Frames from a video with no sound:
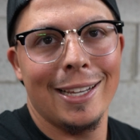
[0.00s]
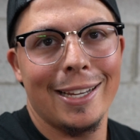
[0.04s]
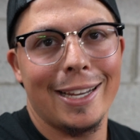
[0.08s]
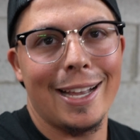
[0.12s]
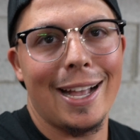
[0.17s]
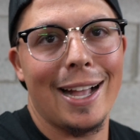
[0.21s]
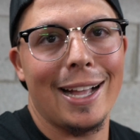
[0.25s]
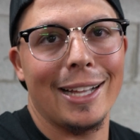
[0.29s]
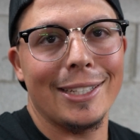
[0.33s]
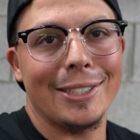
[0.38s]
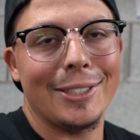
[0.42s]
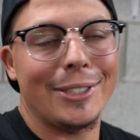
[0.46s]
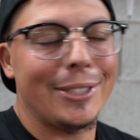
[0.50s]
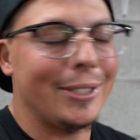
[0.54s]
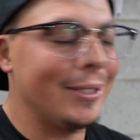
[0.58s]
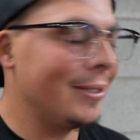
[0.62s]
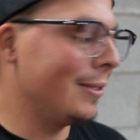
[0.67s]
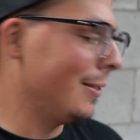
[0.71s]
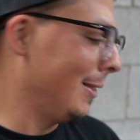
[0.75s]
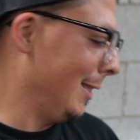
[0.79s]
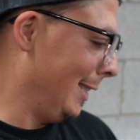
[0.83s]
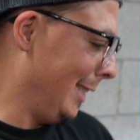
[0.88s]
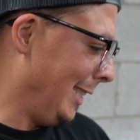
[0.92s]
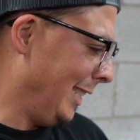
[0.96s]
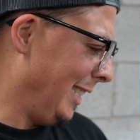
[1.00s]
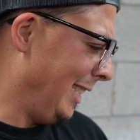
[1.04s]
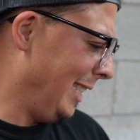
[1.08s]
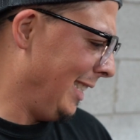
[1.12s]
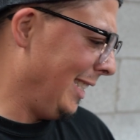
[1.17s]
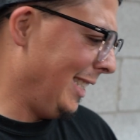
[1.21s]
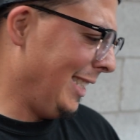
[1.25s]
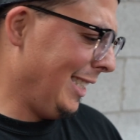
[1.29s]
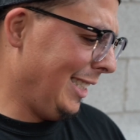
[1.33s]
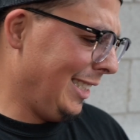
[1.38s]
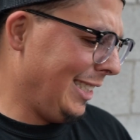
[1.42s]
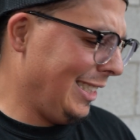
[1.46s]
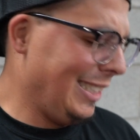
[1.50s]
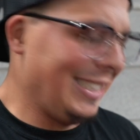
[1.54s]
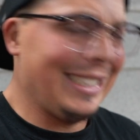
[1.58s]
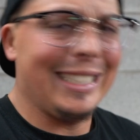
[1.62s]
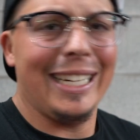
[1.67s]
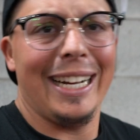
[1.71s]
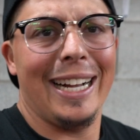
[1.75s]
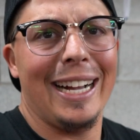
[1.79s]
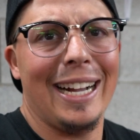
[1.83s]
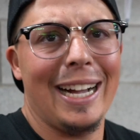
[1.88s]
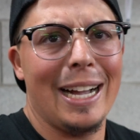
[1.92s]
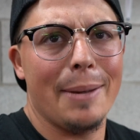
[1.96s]
Guys,
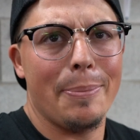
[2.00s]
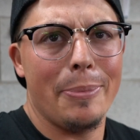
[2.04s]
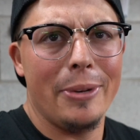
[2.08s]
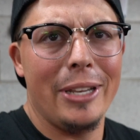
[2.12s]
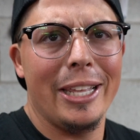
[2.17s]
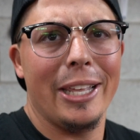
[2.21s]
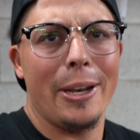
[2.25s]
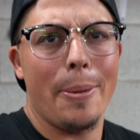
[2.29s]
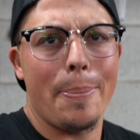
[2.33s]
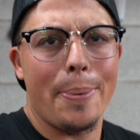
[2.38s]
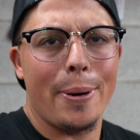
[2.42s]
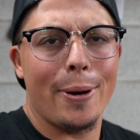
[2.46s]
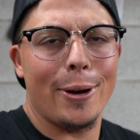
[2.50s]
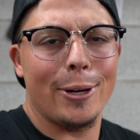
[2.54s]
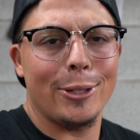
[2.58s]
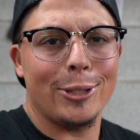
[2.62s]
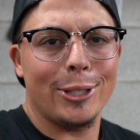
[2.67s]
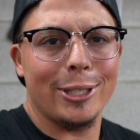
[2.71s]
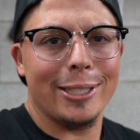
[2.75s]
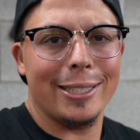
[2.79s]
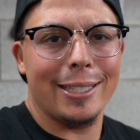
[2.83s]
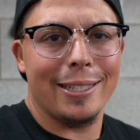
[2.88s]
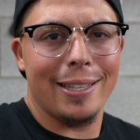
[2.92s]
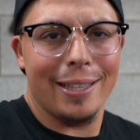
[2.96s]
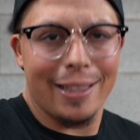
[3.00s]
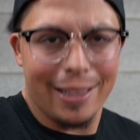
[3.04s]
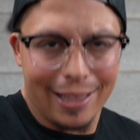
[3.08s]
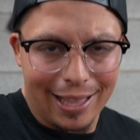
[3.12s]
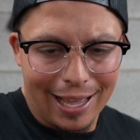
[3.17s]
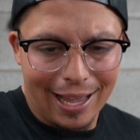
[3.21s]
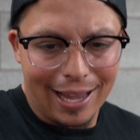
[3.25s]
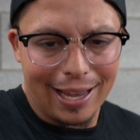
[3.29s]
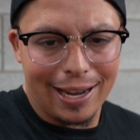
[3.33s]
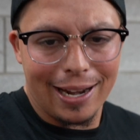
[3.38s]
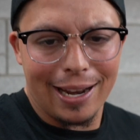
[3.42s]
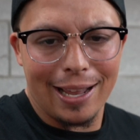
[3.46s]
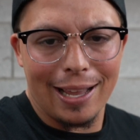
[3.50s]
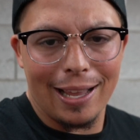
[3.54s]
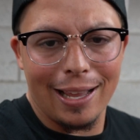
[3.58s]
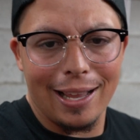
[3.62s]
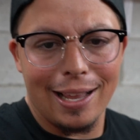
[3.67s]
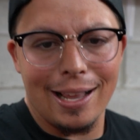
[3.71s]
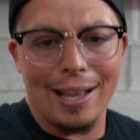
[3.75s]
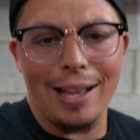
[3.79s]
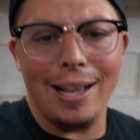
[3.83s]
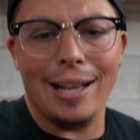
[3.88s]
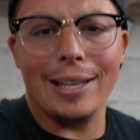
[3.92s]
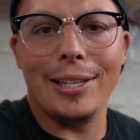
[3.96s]
I did a purchase that
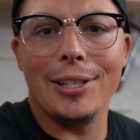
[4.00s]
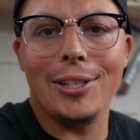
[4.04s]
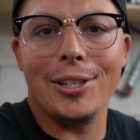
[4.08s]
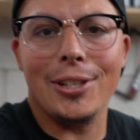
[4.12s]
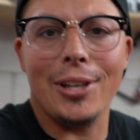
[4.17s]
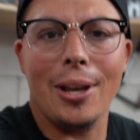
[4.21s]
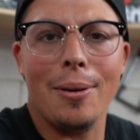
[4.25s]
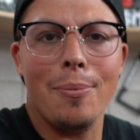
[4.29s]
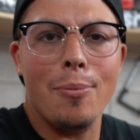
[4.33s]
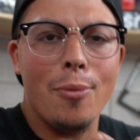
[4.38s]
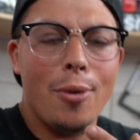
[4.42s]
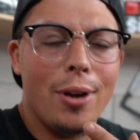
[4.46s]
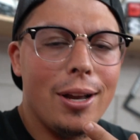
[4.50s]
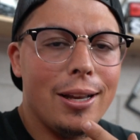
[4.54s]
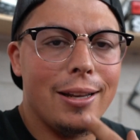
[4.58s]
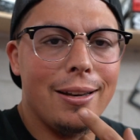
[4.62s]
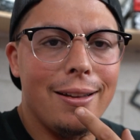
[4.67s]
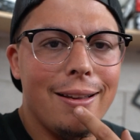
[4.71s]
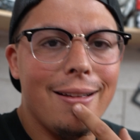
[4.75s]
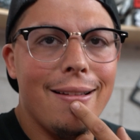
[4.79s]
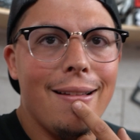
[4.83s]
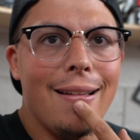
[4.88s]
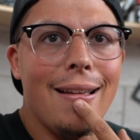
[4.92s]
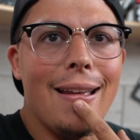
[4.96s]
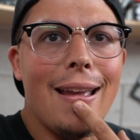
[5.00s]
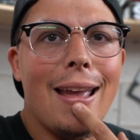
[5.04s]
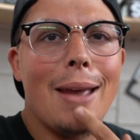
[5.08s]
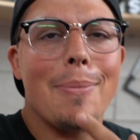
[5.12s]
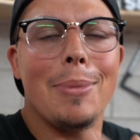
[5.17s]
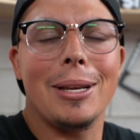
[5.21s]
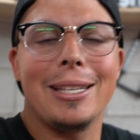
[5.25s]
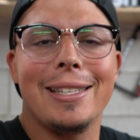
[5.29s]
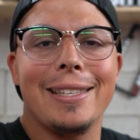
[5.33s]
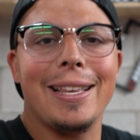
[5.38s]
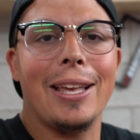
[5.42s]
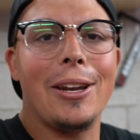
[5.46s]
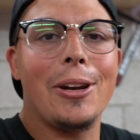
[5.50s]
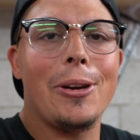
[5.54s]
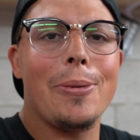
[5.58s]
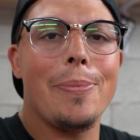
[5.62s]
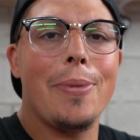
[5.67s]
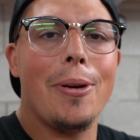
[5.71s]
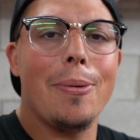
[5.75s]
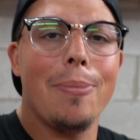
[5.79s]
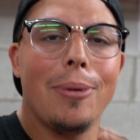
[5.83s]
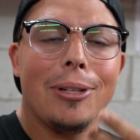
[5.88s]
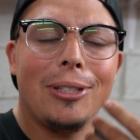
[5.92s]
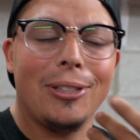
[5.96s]
I somewhat am excited
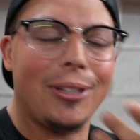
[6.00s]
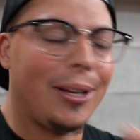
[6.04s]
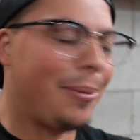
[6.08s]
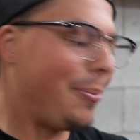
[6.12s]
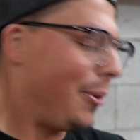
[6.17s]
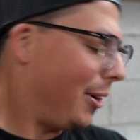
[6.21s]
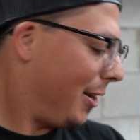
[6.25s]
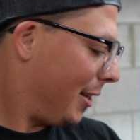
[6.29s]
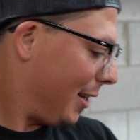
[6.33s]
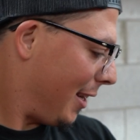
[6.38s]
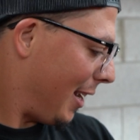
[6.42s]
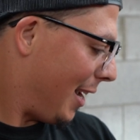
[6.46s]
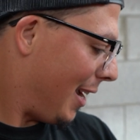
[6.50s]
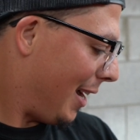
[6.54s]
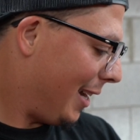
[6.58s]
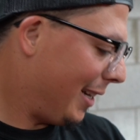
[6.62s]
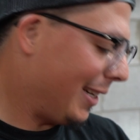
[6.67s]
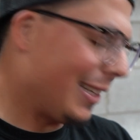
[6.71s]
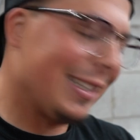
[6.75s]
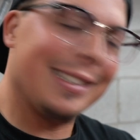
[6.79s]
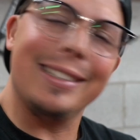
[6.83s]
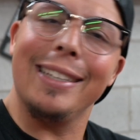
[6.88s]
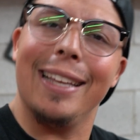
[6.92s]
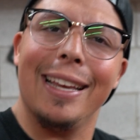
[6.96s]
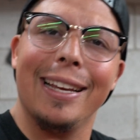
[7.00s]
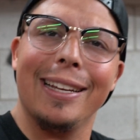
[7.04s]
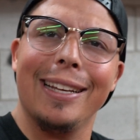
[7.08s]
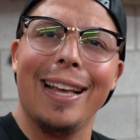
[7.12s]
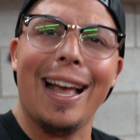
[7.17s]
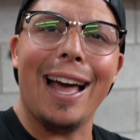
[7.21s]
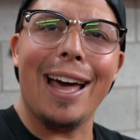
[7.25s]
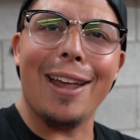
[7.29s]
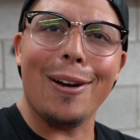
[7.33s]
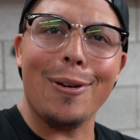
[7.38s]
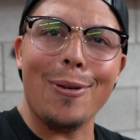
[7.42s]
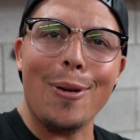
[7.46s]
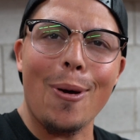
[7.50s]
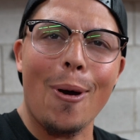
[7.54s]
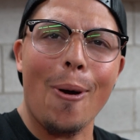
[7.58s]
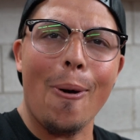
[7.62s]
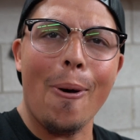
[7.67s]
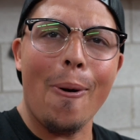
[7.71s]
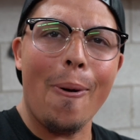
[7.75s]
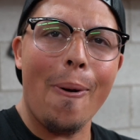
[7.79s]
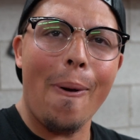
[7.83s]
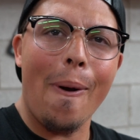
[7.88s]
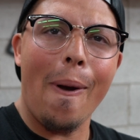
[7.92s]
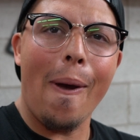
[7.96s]
about, but somewhat kind of is like, I don't
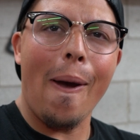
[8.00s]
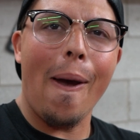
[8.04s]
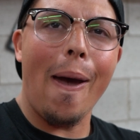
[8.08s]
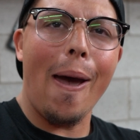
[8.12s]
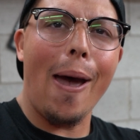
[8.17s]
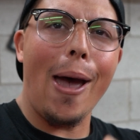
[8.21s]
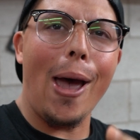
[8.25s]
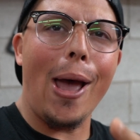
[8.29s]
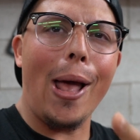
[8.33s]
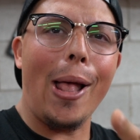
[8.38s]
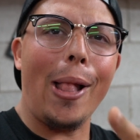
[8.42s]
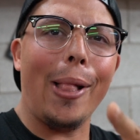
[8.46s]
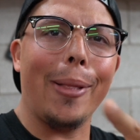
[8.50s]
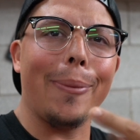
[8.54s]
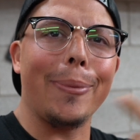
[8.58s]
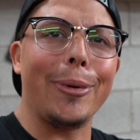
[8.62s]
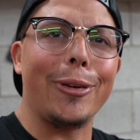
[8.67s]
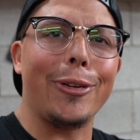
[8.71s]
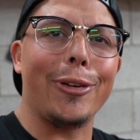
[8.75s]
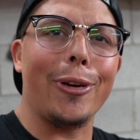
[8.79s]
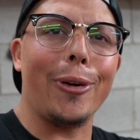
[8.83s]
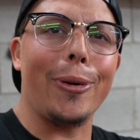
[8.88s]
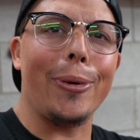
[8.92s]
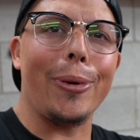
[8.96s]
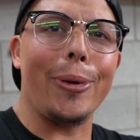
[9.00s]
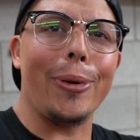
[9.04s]
know. Let me show